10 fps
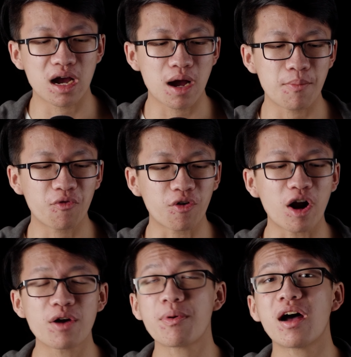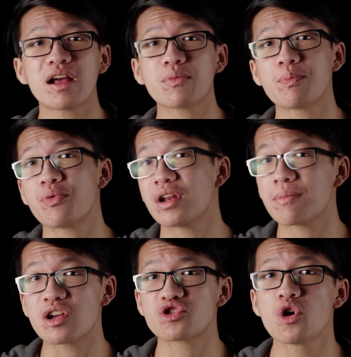for our product, pretty
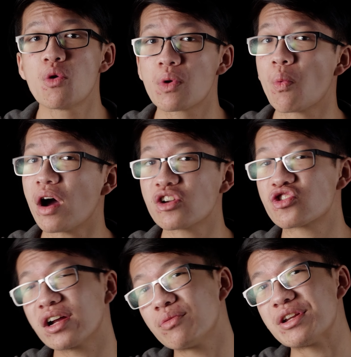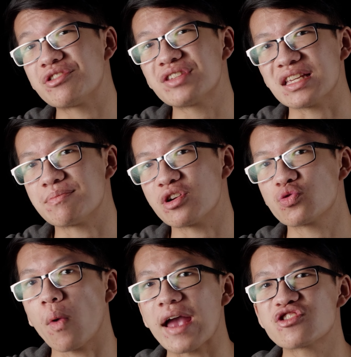much we want to try to reduce as
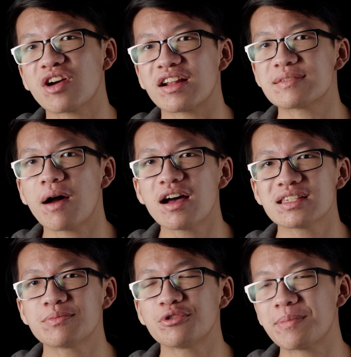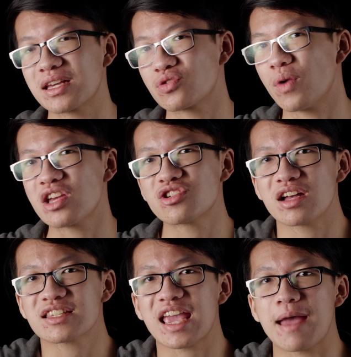much wide shot as possible, because wide
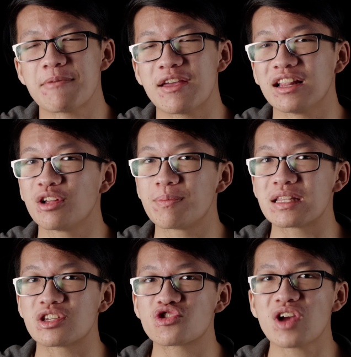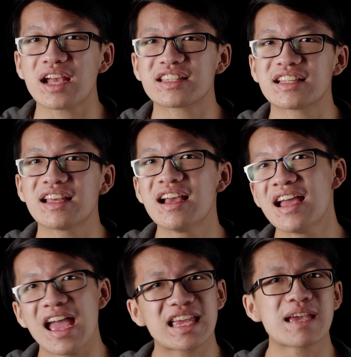shots can be a little bit distracting
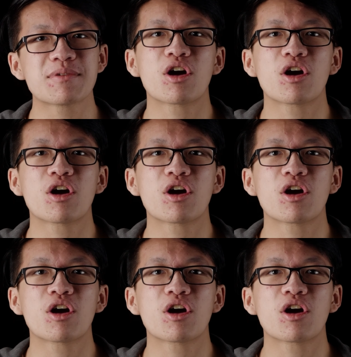and can be